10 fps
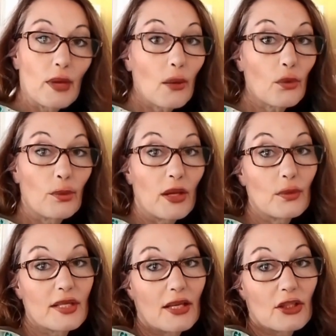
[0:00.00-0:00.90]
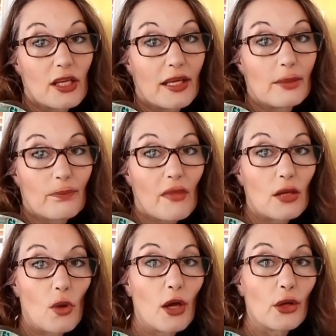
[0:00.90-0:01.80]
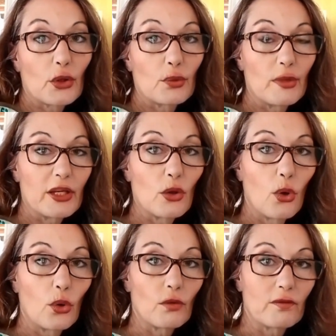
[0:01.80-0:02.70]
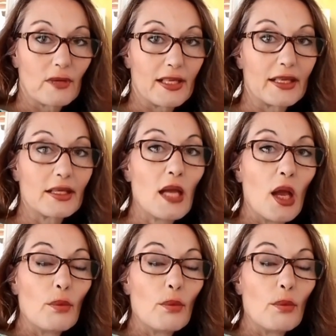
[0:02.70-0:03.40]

back with me was actually quite a good mini haul, really.